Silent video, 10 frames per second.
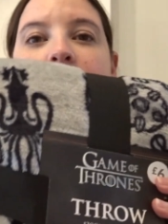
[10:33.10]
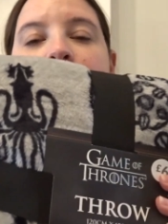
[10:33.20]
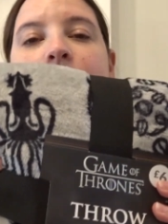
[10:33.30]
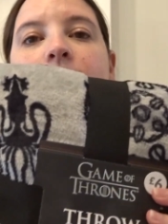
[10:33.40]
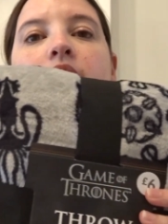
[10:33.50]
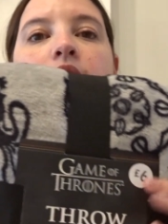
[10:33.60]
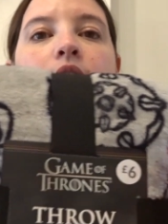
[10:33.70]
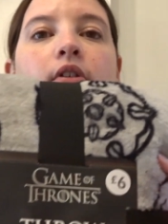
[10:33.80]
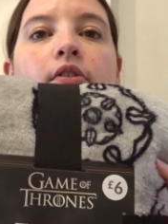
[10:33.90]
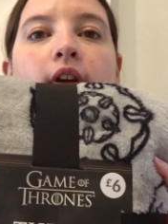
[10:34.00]

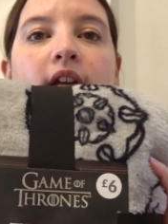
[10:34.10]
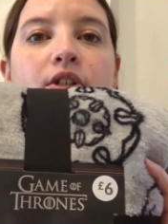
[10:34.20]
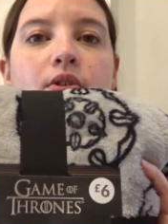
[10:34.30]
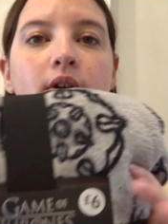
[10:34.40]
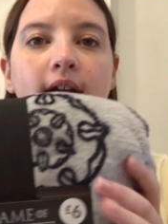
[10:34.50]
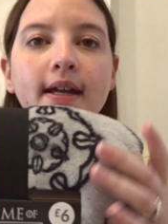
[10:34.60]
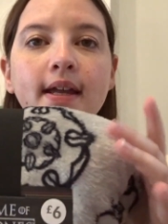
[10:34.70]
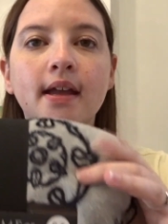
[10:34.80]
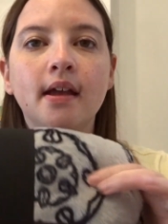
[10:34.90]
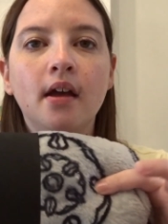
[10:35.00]
you've got
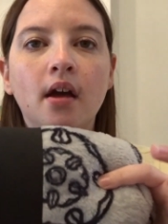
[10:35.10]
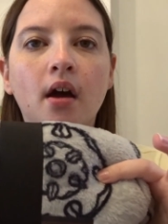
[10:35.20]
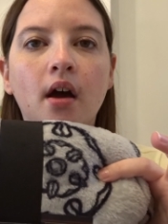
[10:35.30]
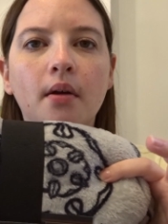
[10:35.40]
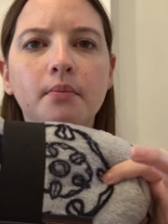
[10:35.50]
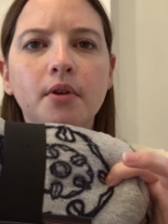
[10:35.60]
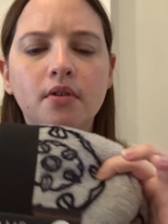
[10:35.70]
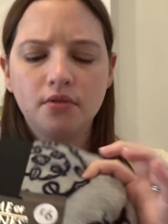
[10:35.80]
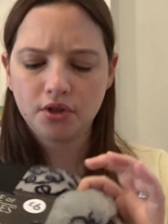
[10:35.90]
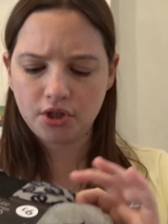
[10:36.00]
Greyjoy, I'm
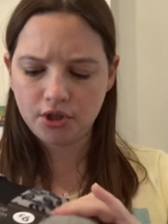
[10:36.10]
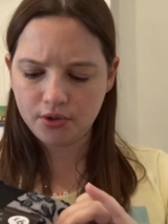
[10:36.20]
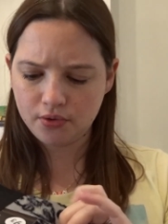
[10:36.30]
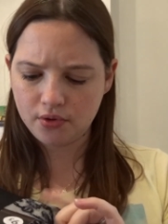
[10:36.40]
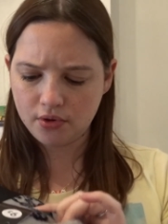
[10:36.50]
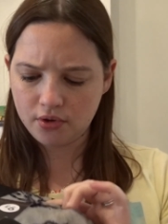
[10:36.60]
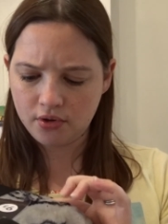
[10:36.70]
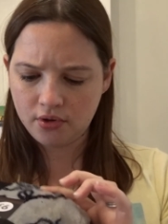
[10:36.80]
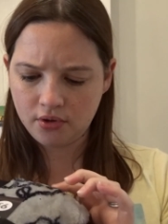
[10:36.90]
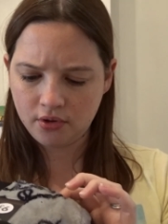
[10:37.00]
not sure
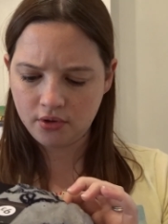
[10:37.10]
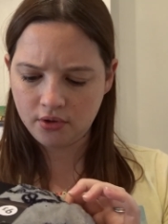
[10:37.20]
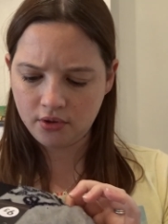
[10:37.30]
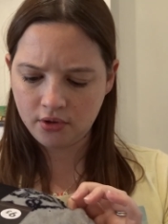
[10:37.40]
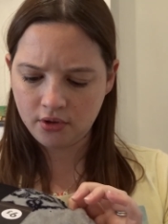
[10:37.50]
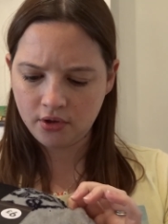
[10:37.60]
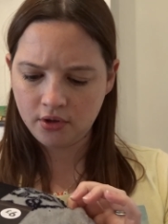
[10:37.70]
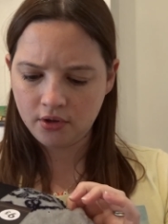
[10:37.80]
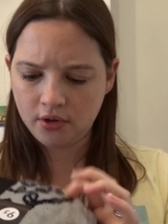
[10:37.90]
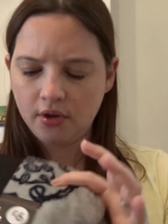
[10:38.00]

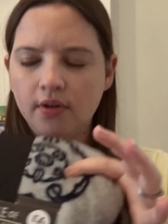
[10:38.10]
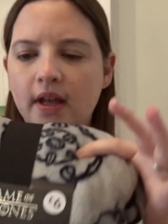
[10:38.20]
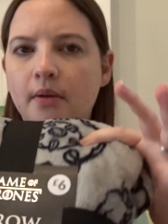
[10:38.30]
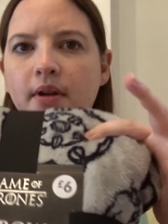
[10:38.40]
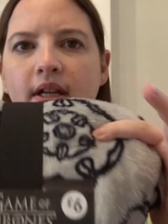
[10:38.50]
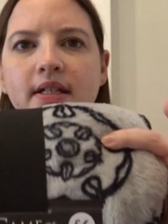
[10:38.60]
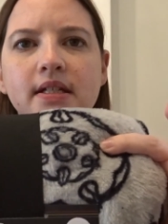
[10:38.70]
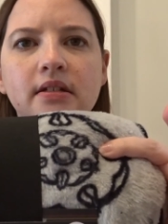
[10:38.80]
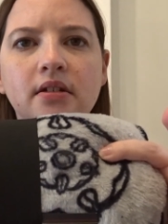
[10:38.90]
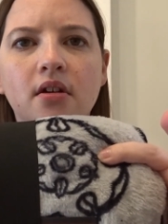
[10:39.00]
who that one
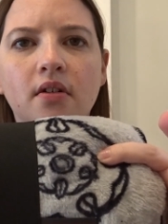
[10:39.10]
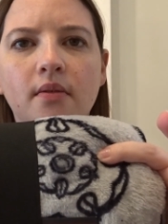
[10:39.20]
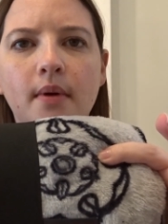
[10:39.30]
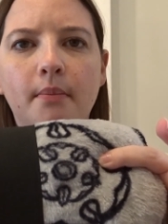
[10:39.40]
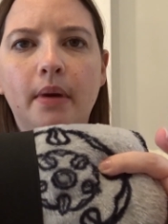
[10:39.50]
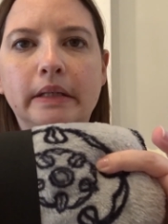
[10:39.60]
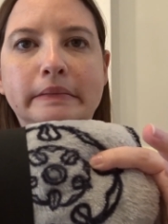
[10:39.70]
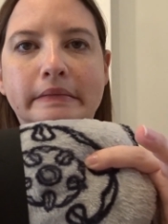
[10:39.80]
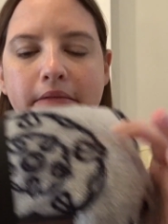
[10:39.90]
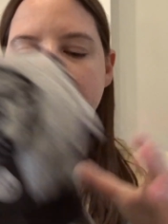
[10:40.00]
is, can't remember,
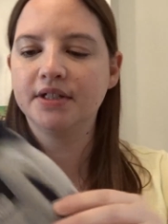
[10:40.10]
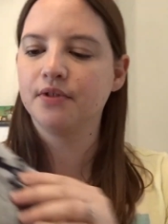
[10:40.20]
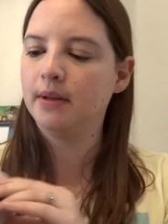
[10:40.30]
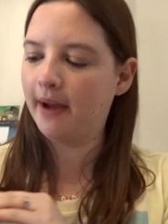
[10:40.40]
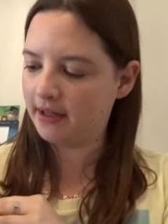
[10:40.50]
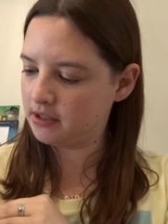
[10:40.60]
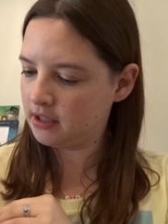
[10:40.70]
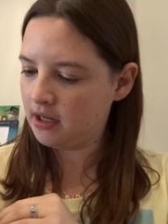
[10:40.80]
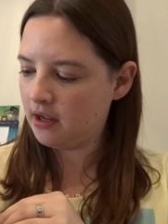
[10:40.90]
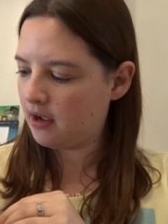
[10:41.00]
it's really bad.
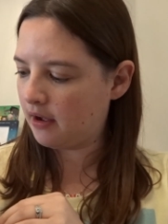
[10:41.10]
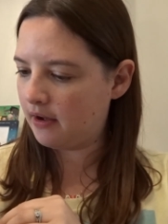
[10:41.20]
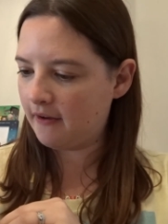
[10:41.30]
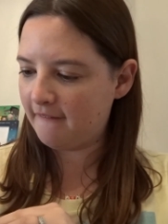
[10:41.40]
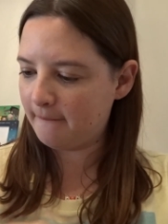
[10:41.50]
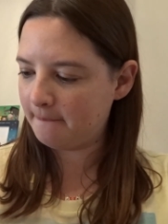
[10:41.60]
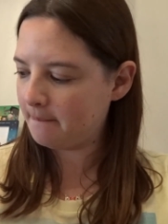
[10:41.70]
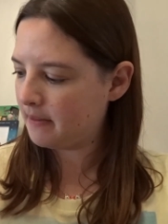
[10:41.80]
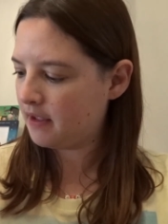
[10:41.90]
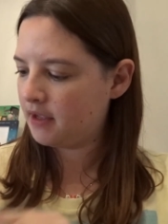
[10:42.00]
Um,
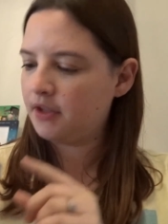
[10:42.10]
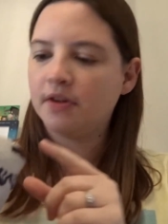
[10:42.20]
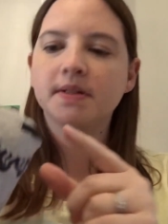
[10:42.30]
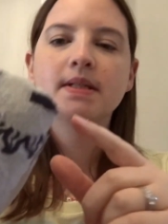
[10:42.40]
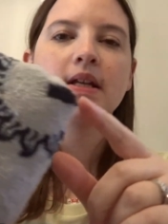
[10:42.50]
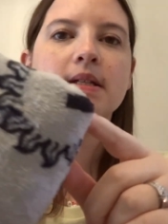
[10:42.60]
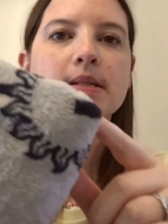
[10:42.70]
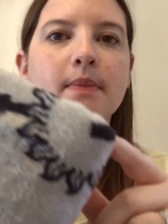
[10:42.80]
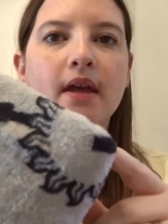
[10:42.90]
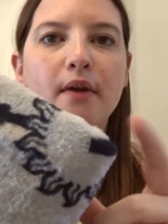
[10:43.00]
you've got
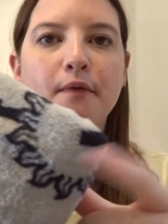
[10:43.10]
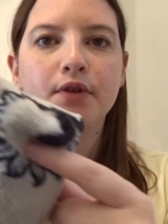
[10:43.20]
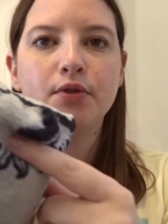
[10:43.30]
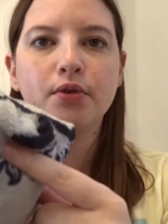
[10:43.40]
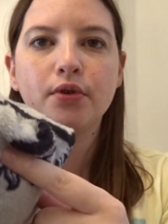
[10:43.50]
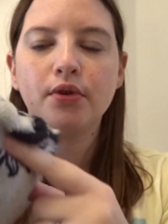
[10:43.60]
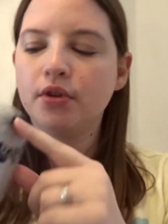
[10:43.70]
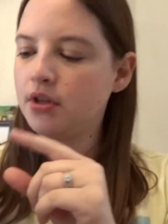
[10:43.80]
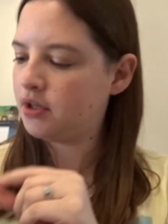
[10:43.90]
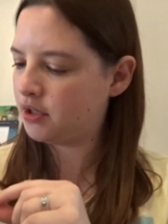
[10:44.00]
Sunspear for
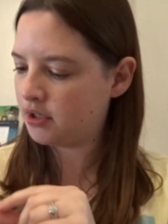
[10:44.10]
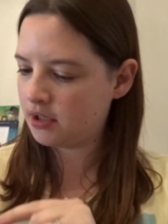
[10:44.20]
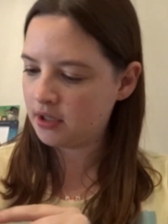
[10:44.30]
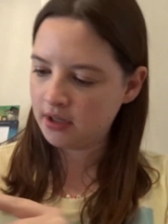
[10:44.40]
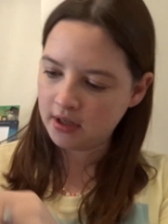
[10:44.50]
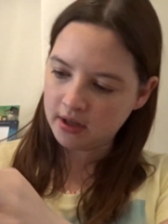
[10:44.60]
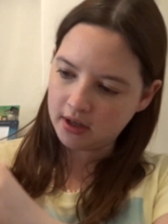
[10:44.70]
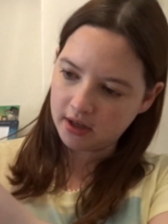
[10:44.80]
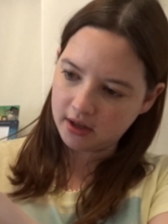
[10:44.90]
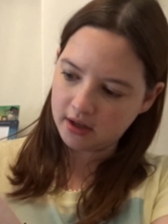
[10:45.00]
Dawn,
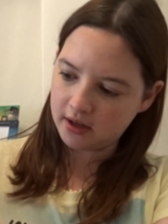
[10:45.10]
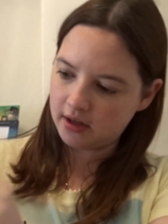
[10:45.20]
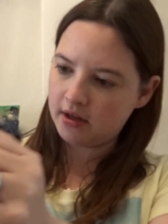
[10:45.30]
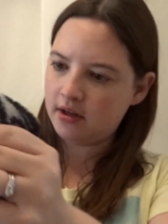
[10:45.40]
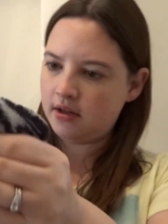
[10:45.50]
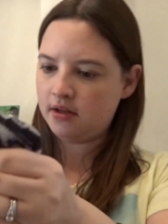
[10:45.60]
uh, and